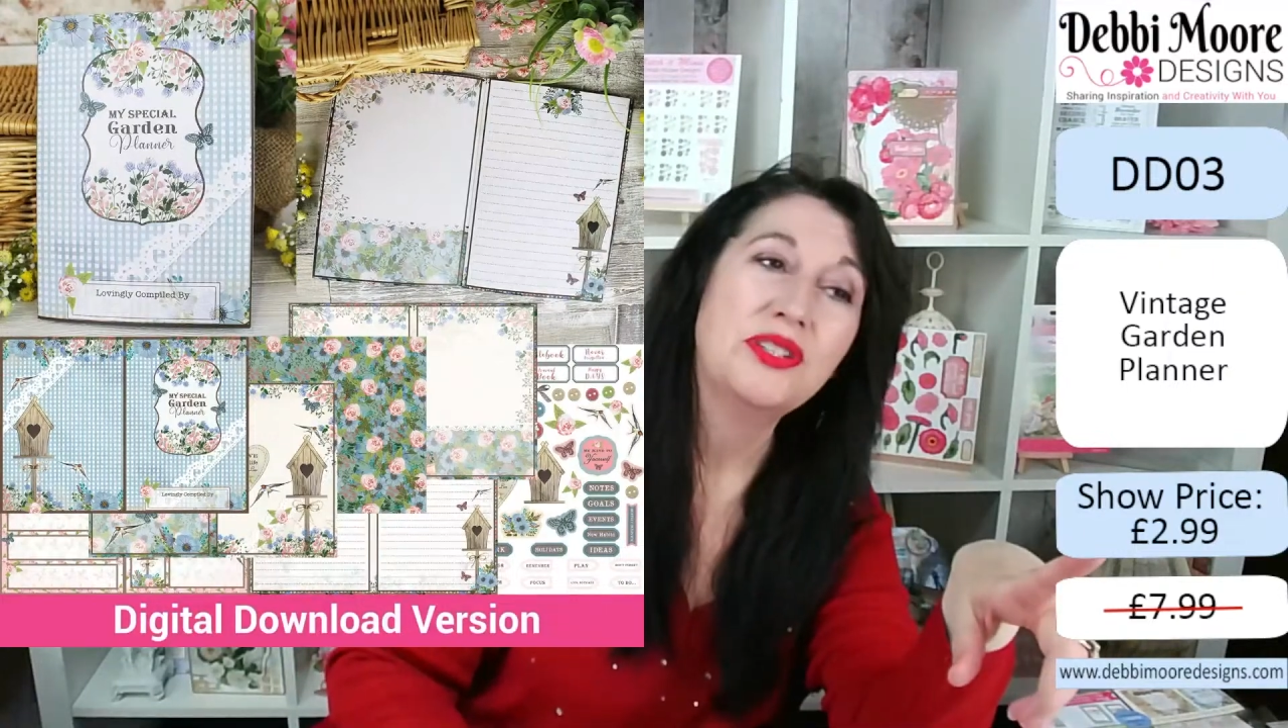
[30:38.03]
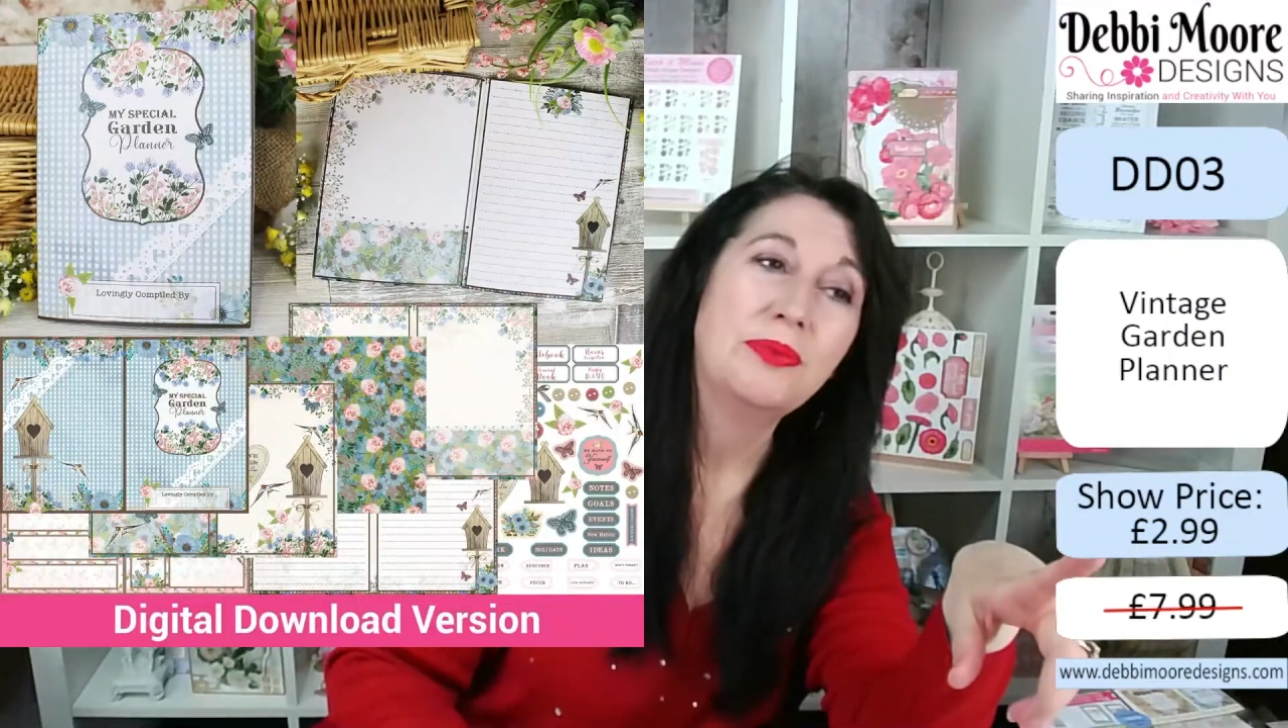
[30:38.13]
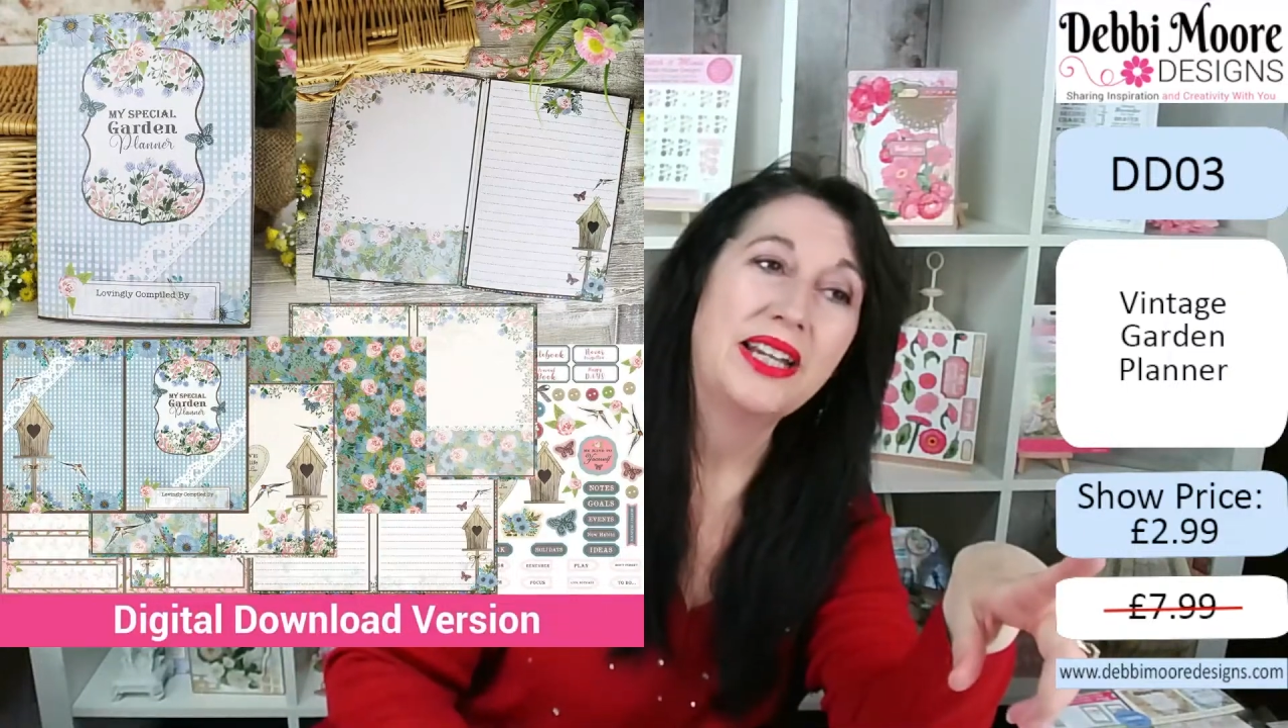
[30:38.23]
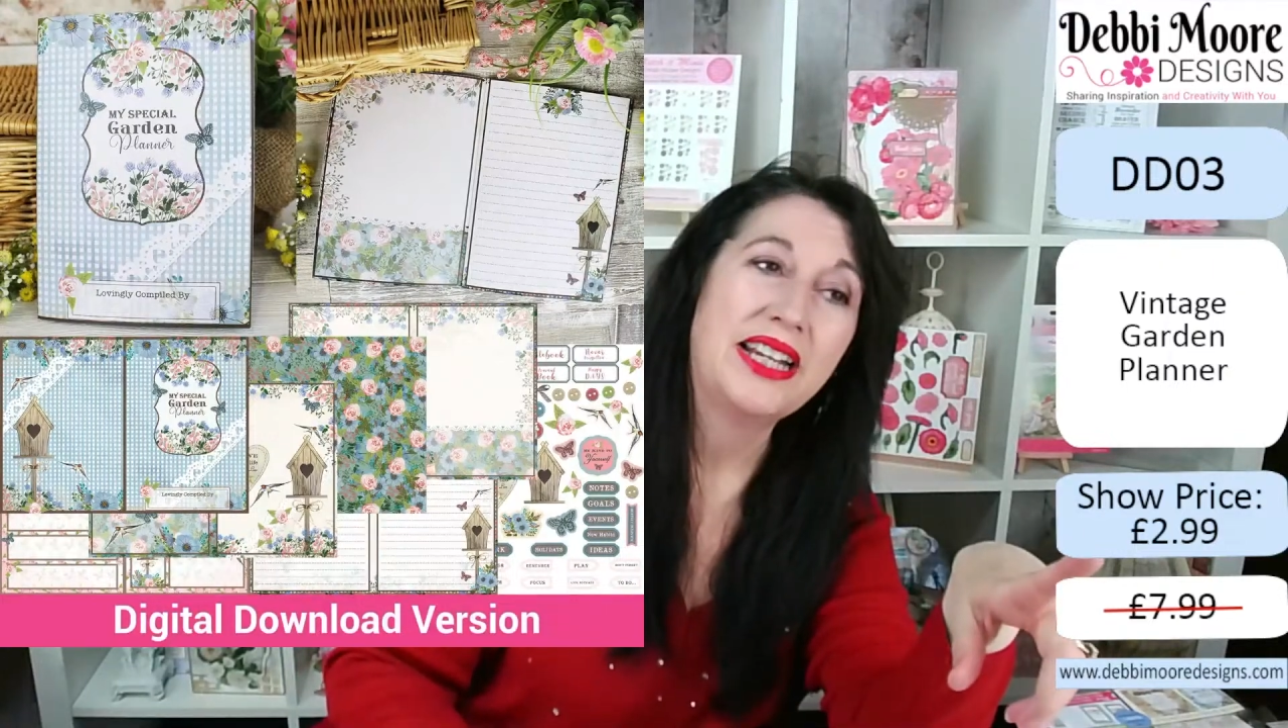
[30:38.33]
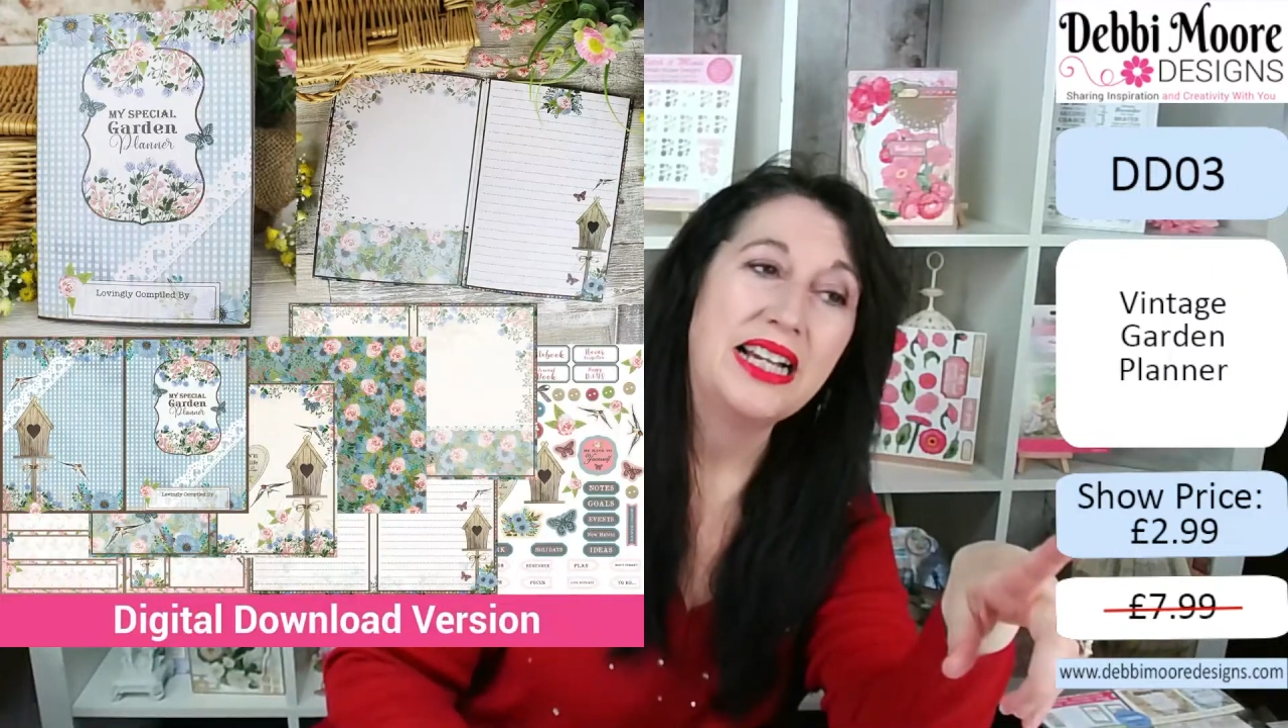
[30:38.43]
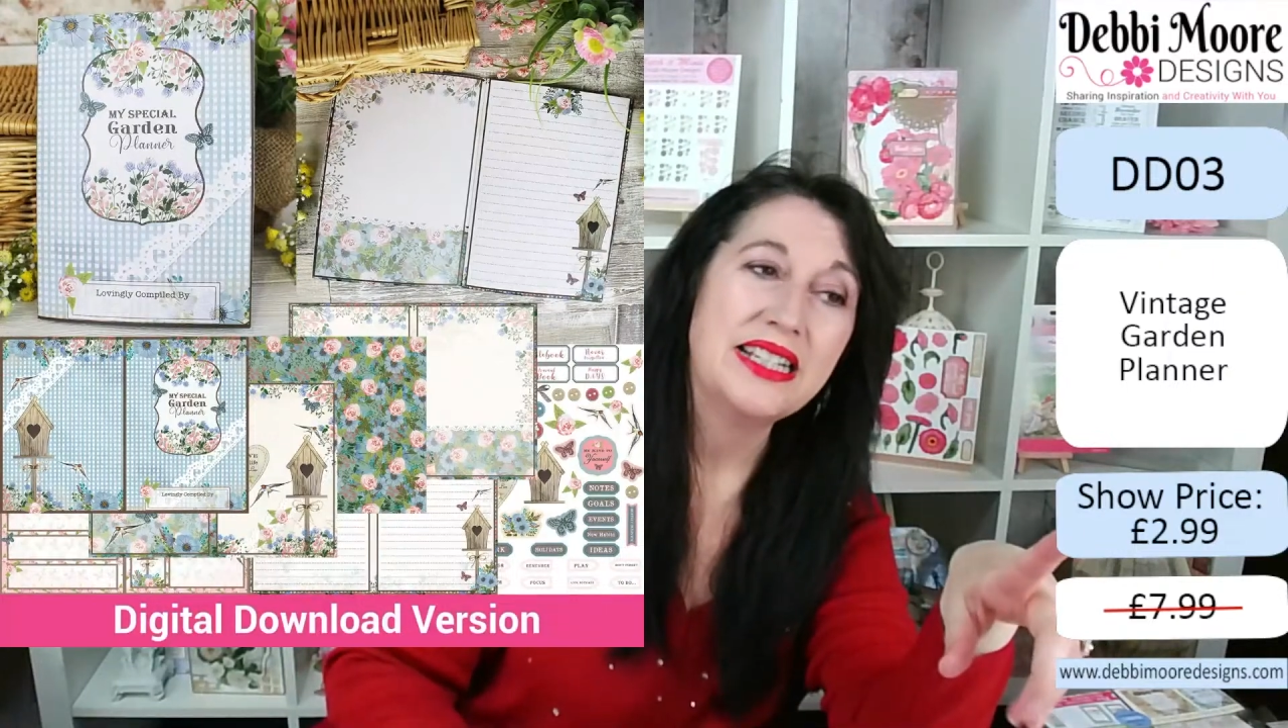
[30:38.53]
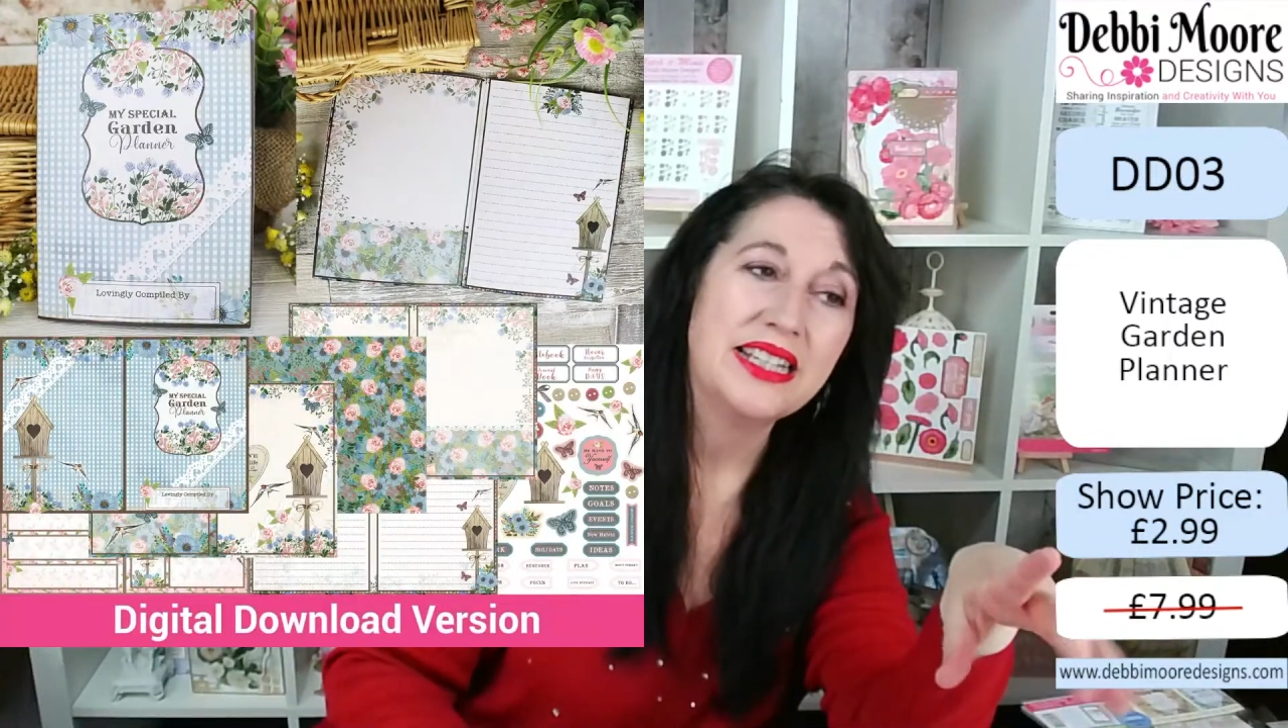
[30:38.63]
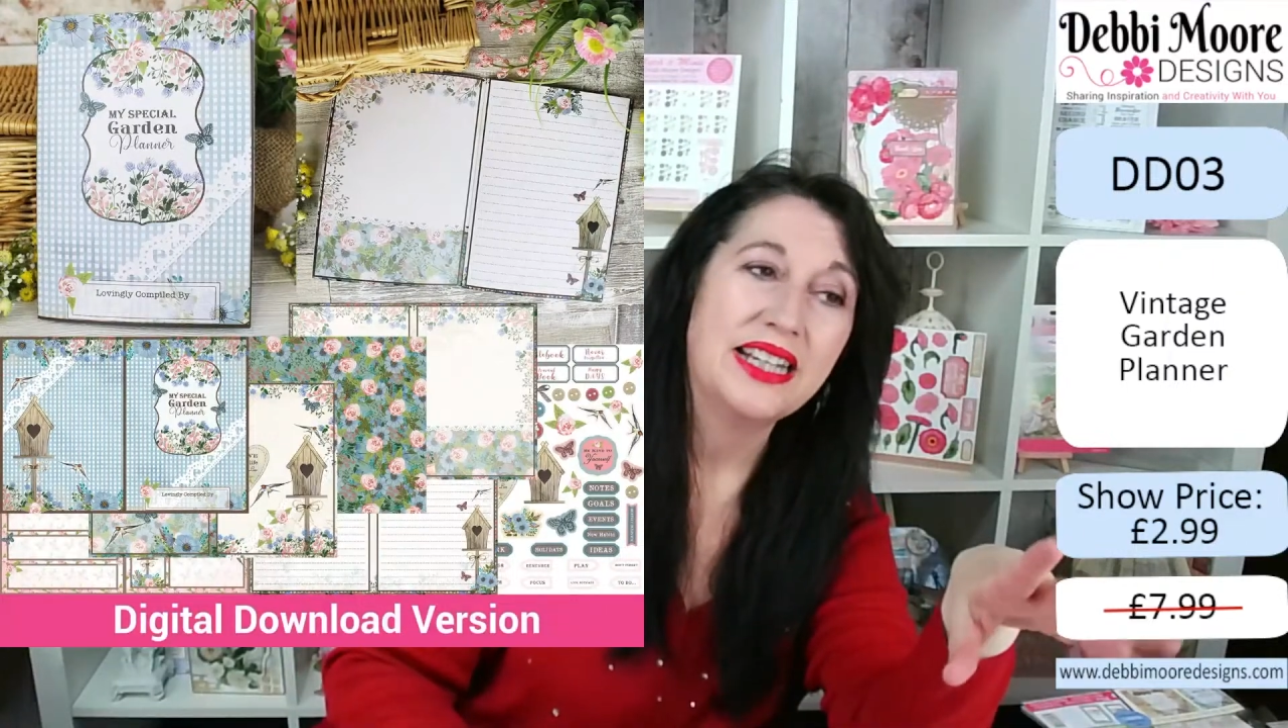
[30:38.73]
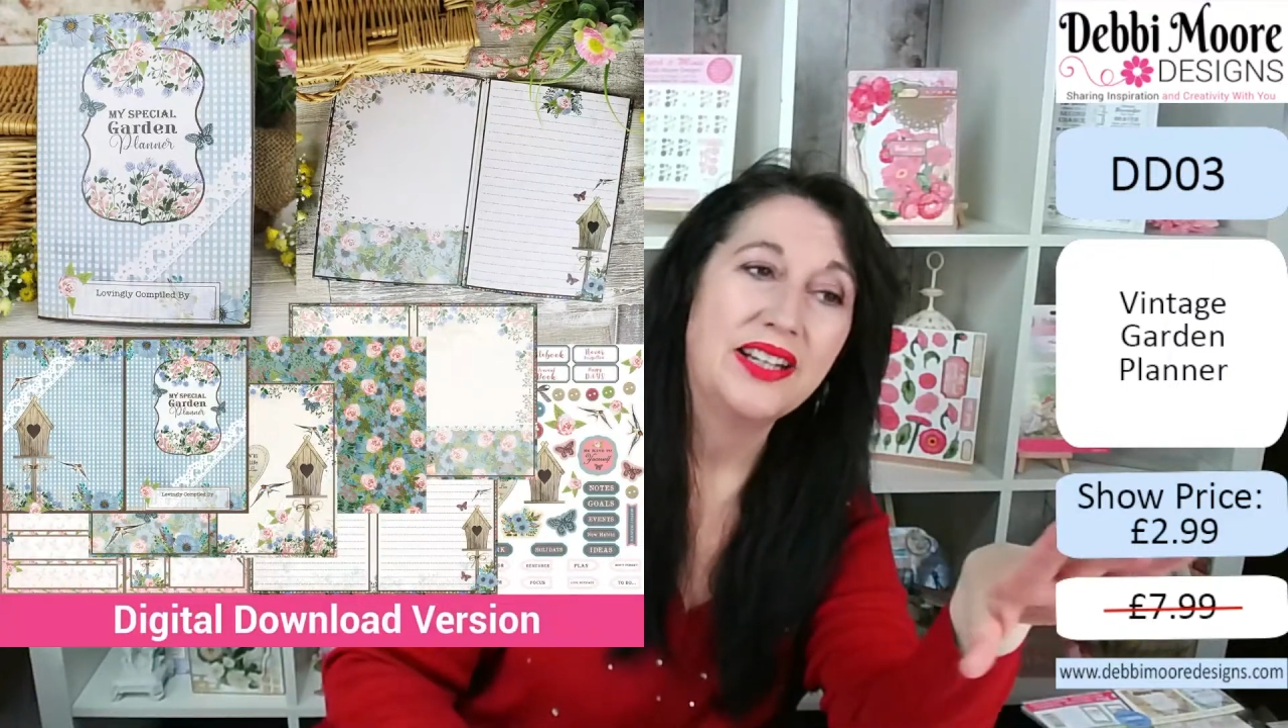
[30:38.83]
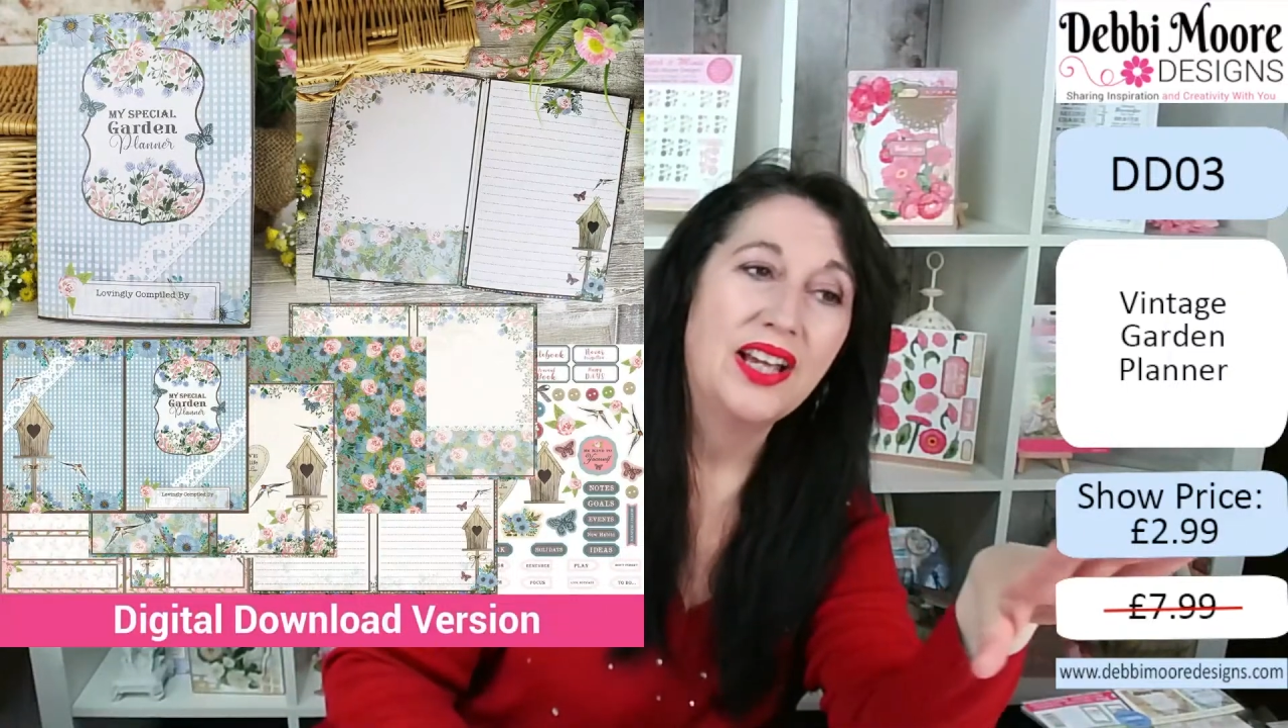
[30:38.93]
to be
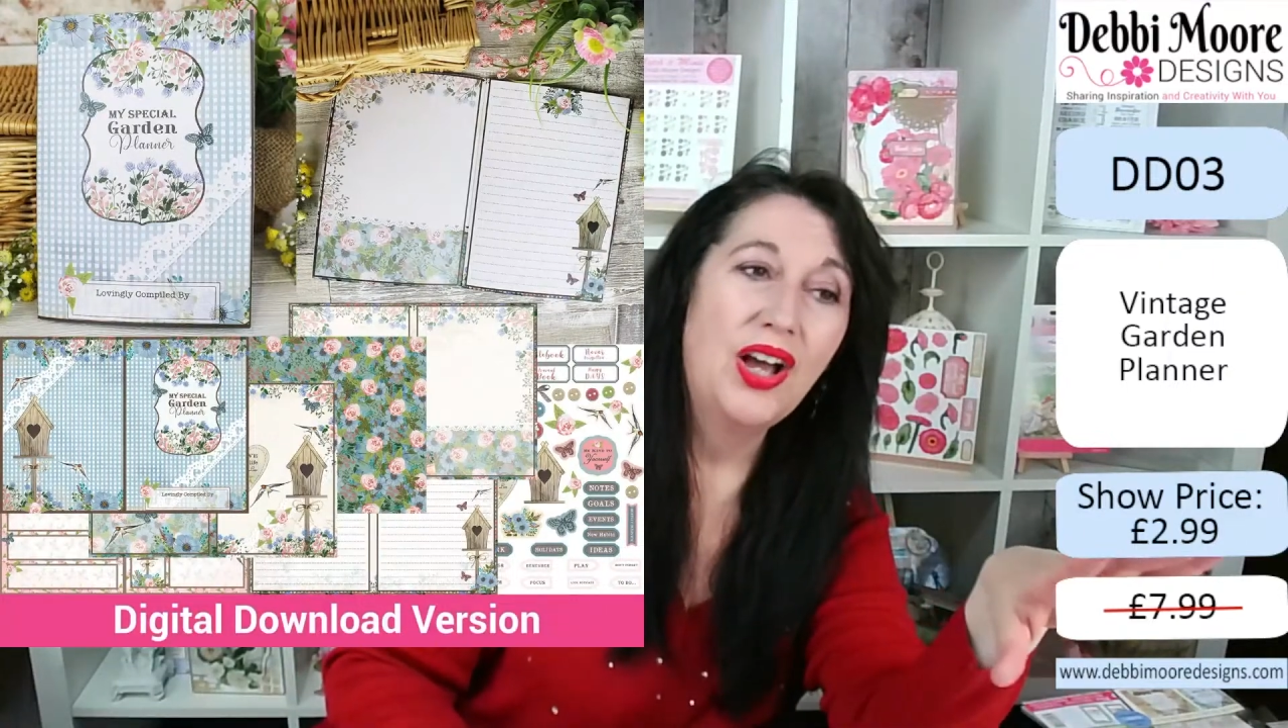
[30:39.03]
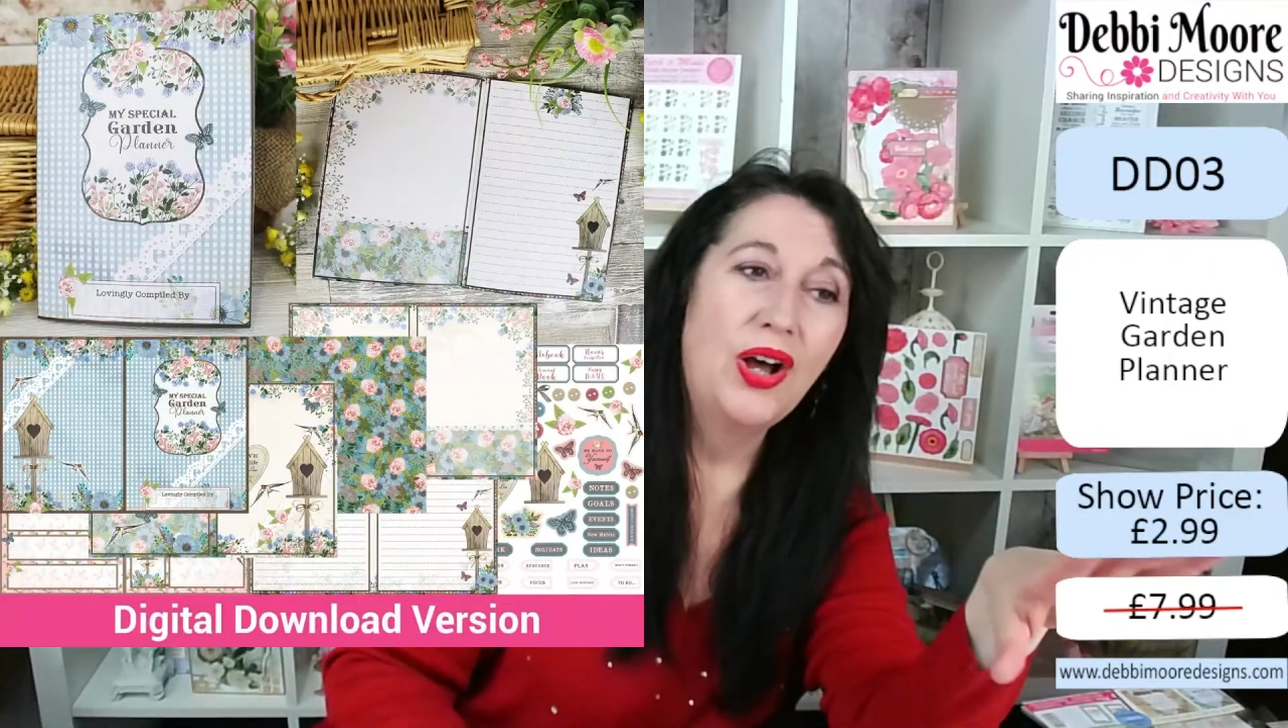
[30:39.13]
getting